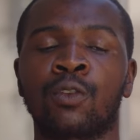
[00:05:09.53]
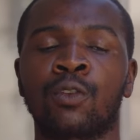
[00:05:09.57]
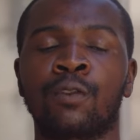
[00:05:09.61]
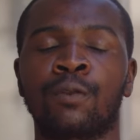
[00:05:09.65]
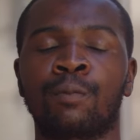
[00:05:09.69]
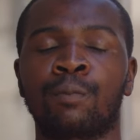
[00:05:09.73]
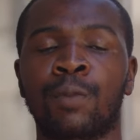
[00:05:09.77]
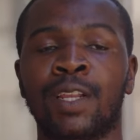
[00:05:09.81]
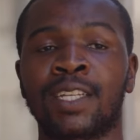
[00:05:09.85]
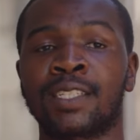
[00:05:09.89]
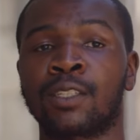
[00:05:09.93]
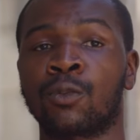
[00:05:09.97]

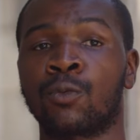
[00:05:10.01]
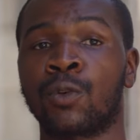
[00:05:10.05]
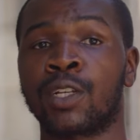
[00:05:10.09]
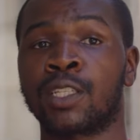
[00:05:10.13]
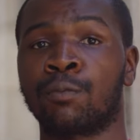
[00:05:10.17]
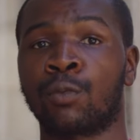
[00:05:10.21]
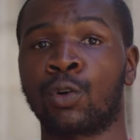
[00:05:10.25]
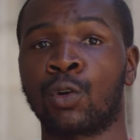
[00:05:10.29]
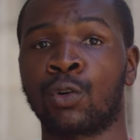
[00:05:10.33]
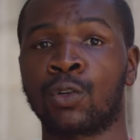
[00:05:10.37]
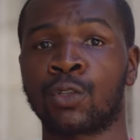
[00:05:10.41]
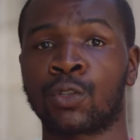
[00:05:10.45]
of plastic
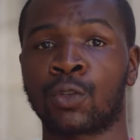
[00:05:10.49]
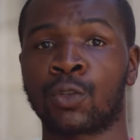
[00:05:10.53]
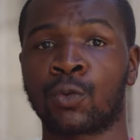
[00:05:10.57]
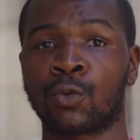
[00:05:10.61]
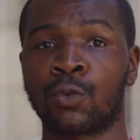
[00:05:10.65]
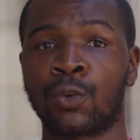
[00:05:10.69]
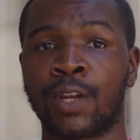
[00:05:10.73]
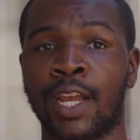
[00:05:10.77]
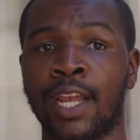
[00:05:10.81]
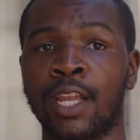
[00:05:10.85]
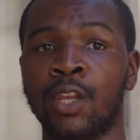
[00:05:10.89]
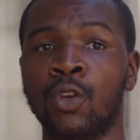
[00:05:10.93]
waste bottles
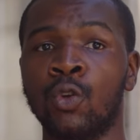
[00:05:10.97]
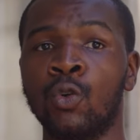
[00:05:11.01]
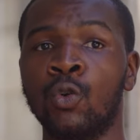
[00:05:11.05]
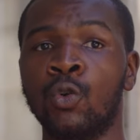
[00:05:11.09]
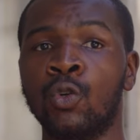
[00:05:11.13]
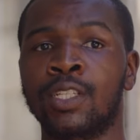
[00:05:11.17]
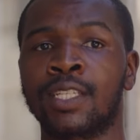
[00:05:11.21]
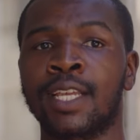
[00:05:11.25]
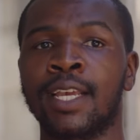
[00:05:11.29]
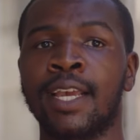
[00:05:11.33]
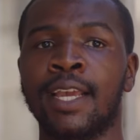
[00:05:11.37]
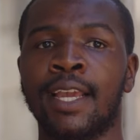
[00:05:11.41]
could I
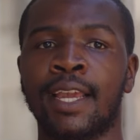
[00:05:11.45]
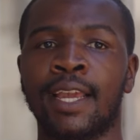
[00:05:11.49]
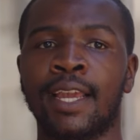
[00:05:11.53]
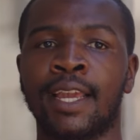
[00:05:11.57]
use